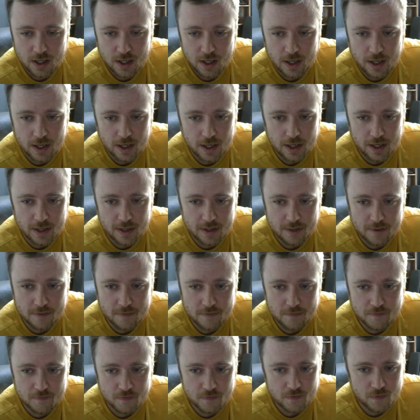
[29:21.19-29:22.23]

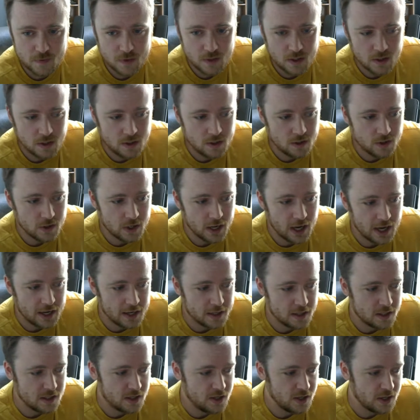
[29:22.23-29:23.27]
You
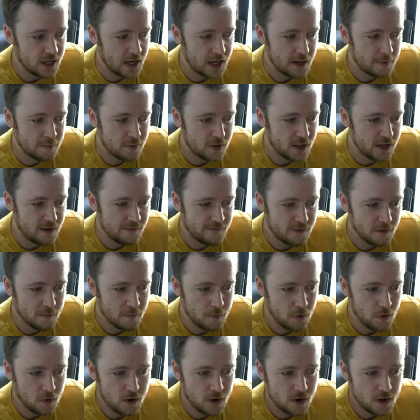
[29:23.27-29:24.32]
gotta play for
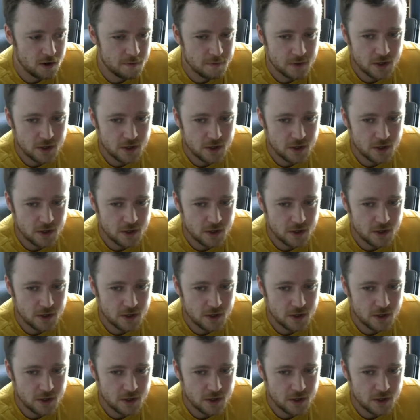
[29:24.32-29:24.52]
board,